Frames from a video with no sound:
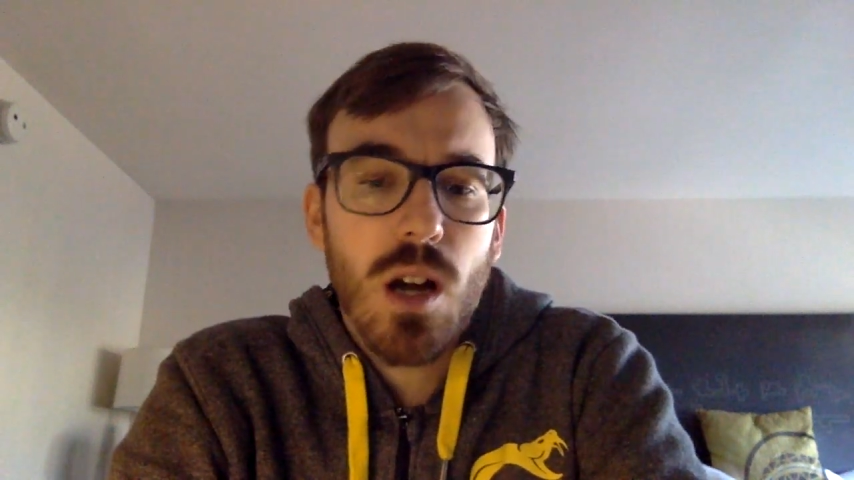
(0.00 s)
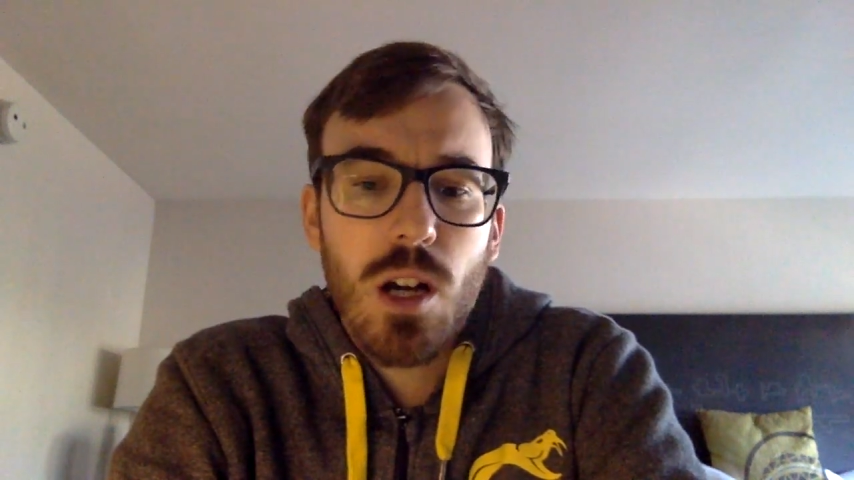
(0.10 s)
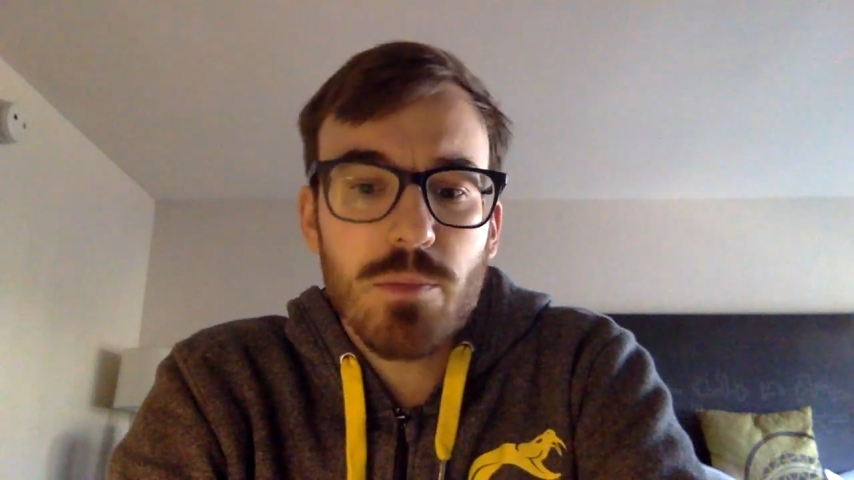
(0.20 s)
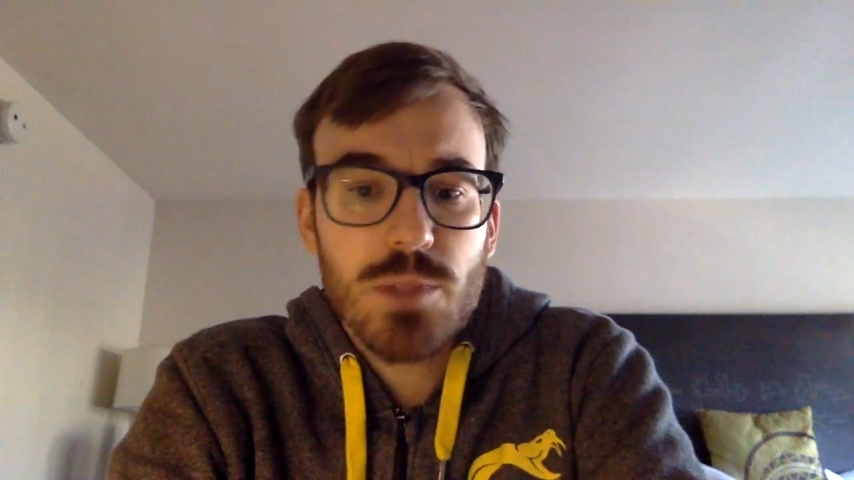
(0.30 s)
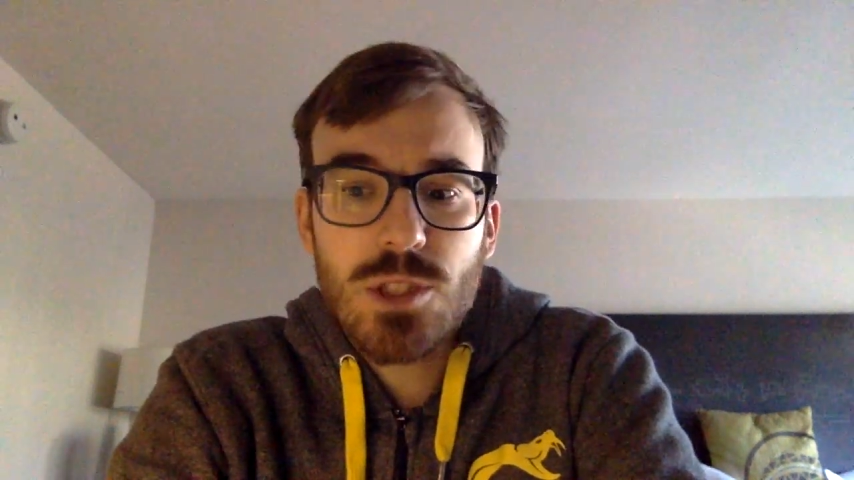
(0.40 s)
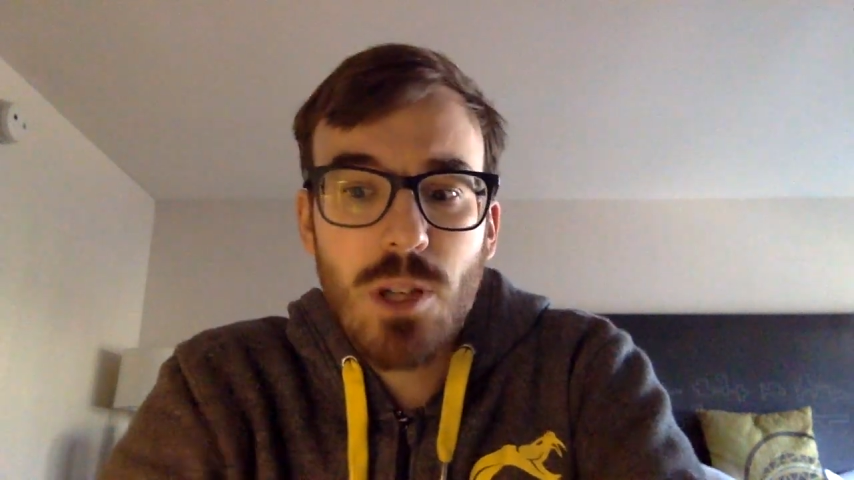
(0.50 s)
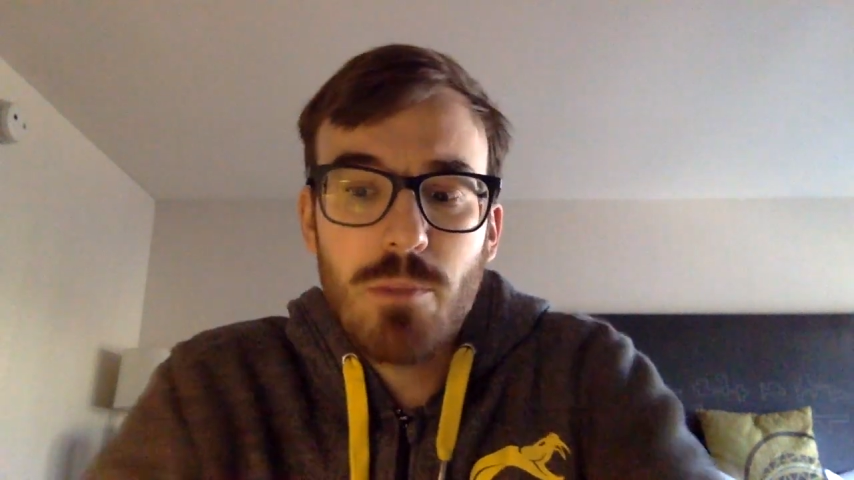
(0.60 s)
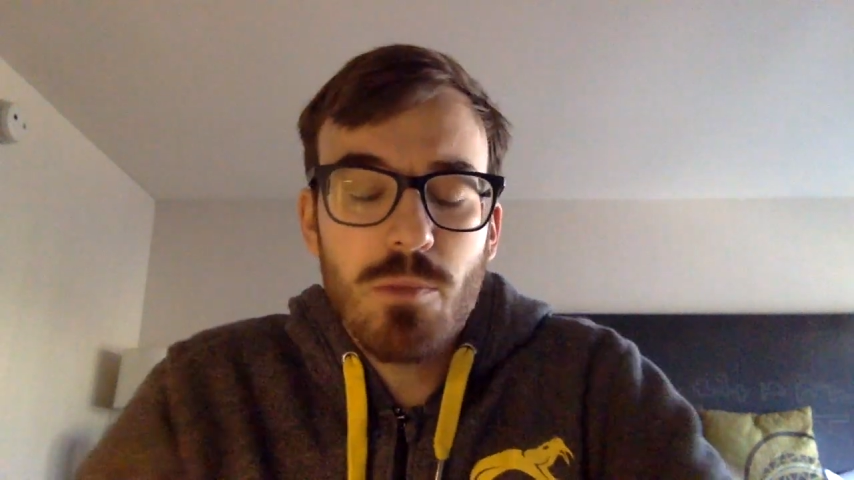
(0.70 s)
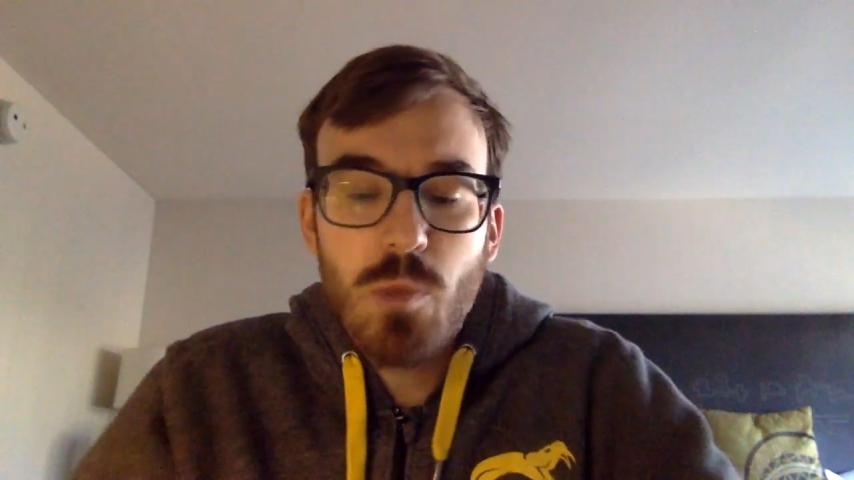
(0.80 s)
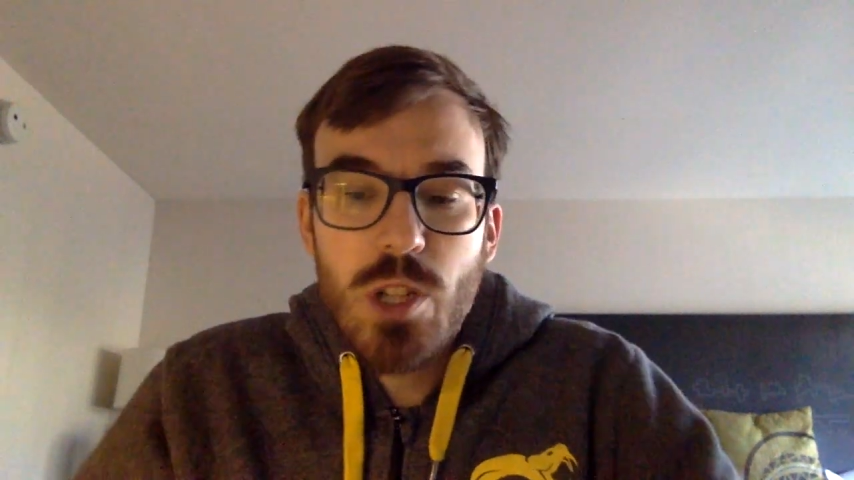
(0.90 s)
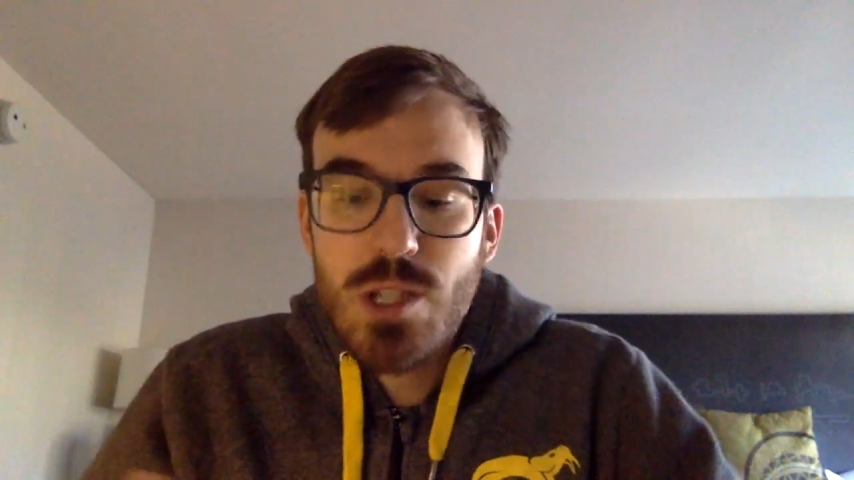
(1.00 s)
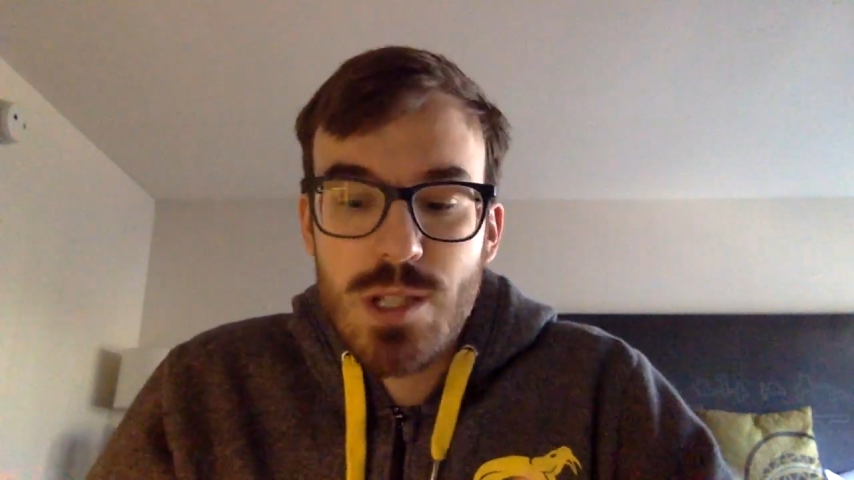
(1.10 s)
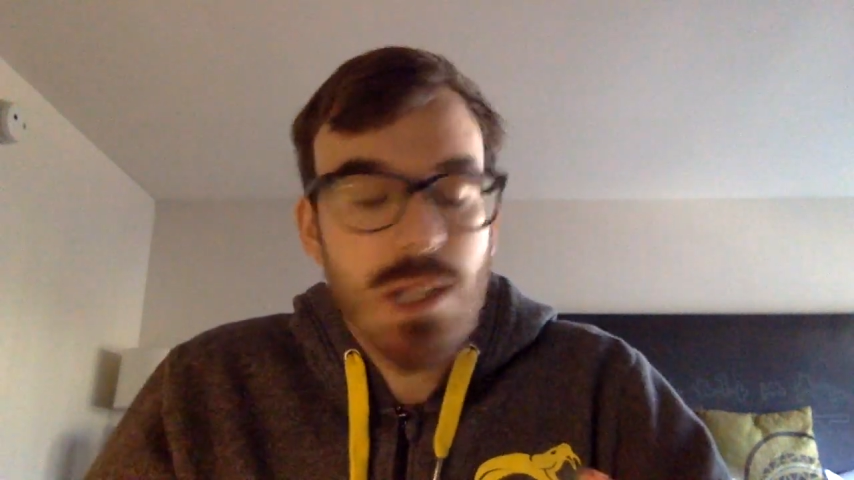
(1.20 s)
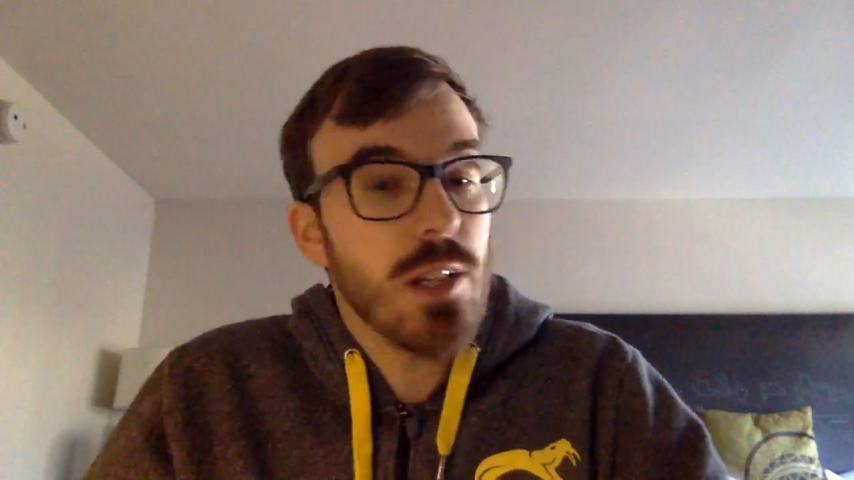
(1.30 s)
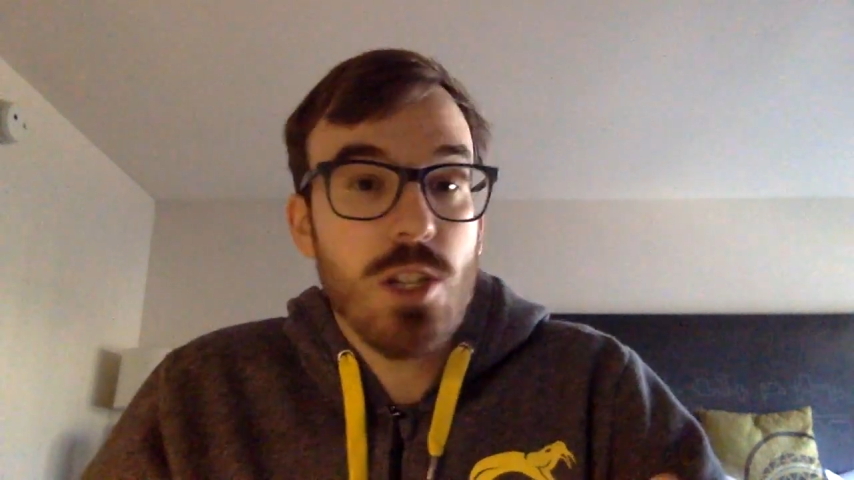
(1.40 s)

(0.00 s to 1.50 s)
Some we just need a